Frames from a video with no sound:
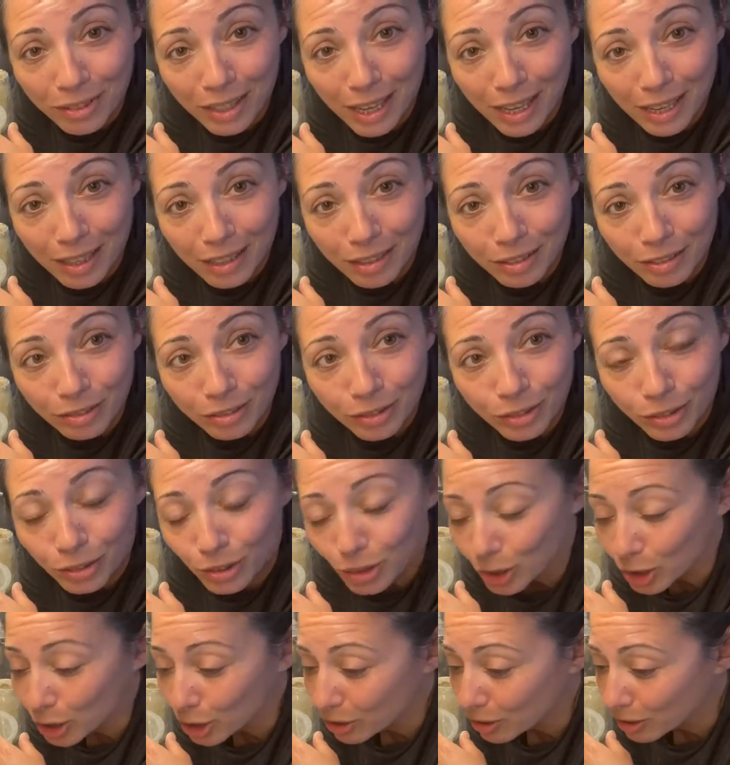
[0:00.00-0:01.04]
a
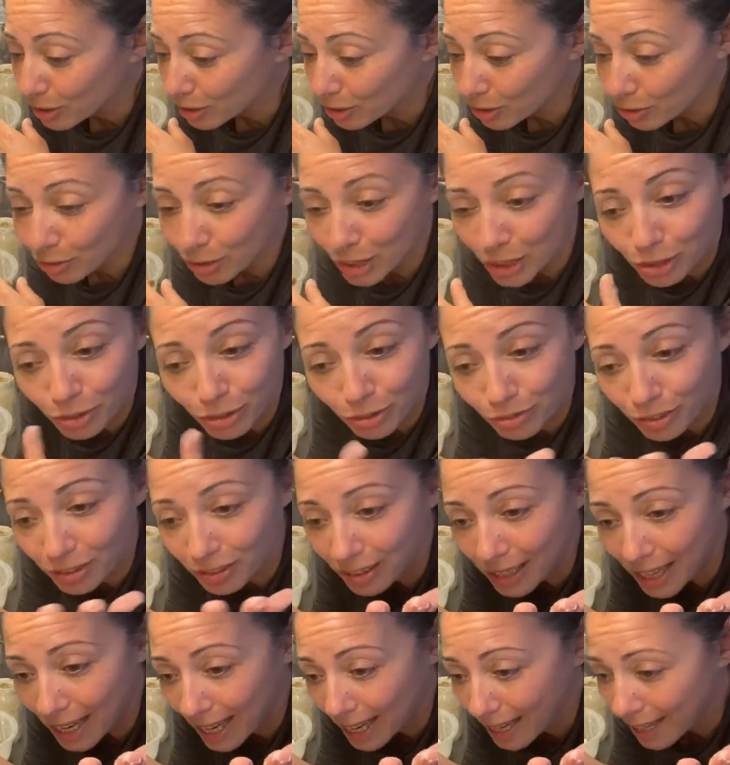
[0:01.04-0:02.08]
good rest of the
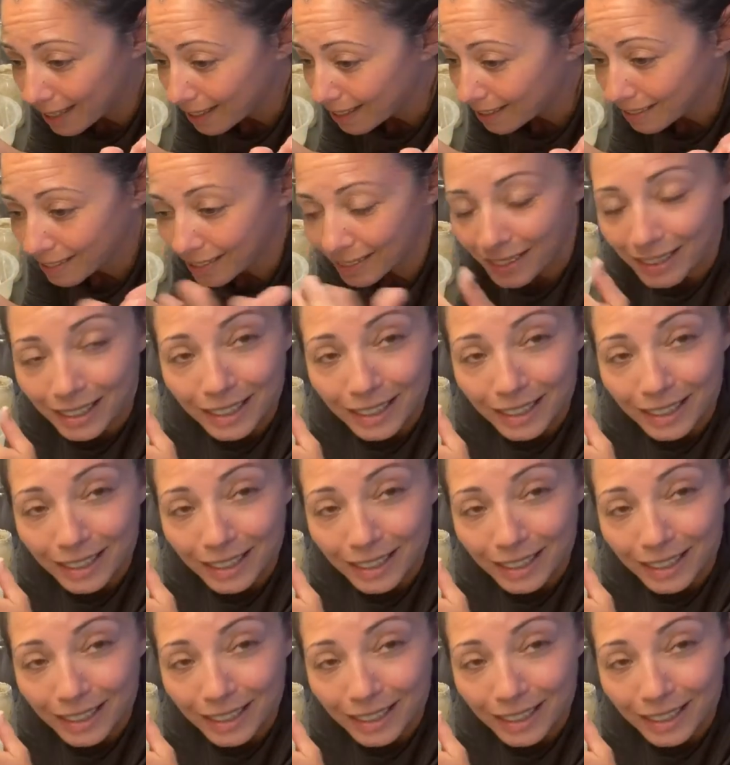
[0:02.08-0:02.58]
day.